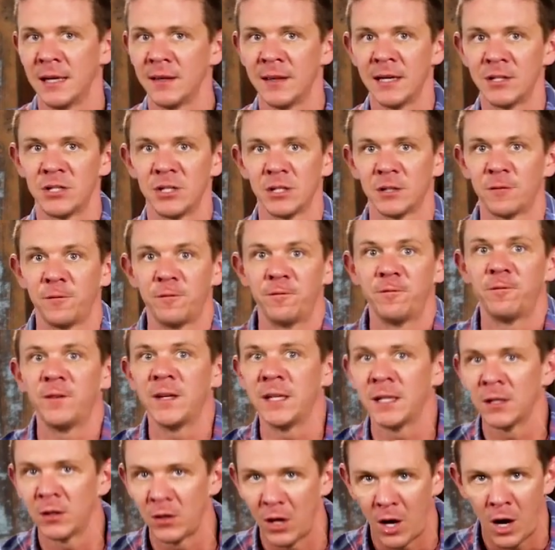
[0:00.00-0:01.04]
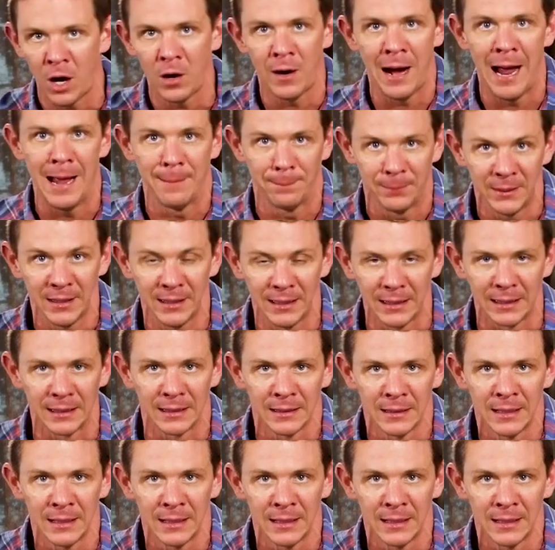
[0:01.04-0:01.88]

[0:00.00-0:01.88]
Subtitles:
that just feel RIP.